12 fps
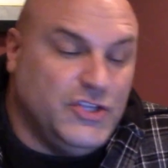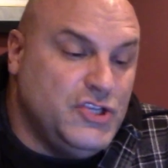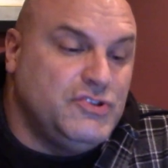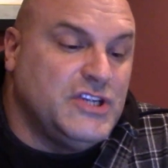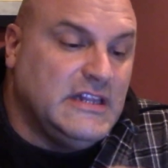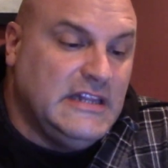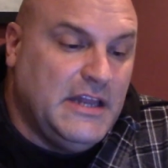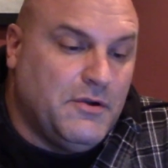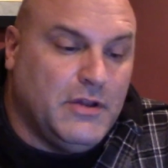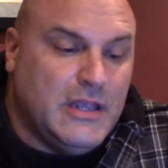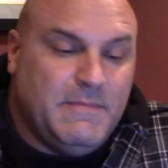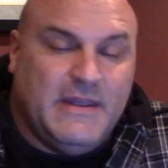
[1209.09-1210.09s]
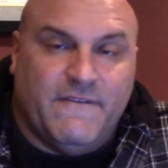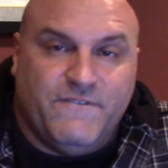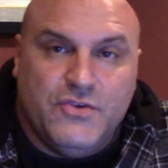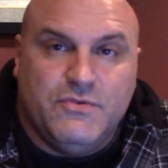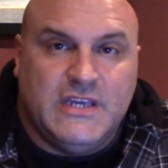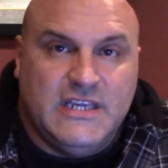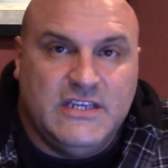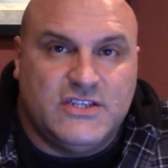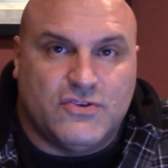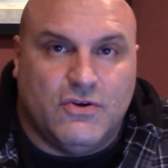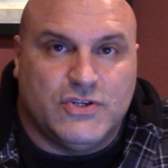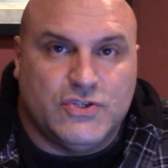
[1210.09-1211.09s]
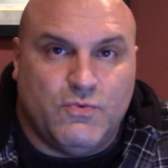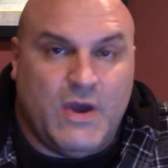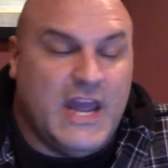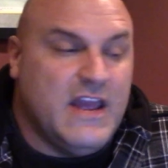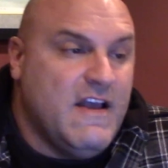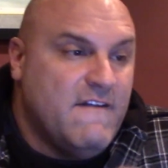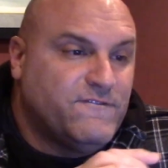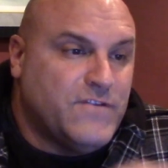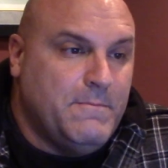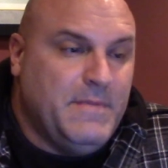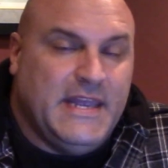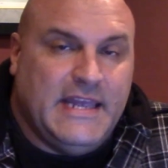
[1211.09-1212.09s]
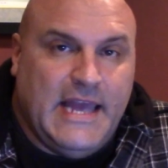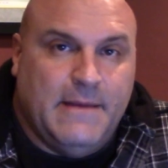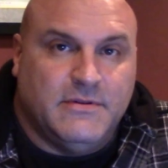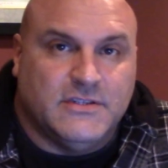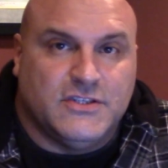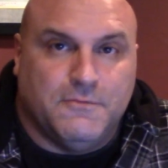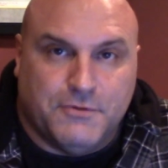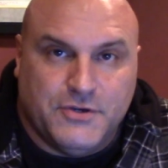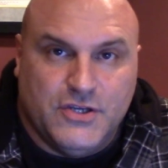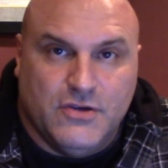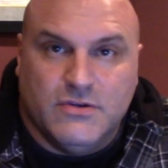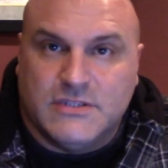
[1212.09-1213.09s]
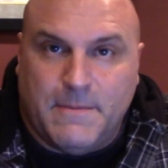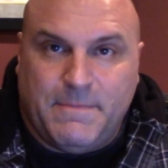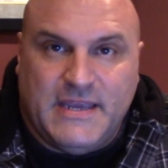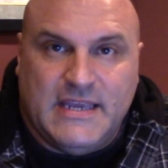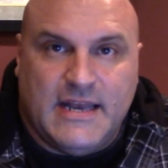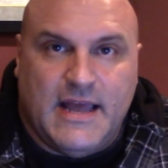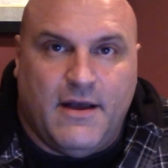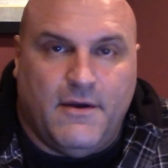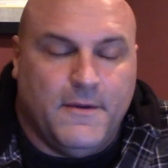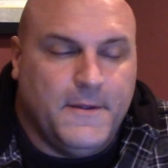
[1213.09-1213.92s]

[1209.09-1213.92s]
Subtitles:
you should literally be a few keystrokes away from being able to produce a P&L.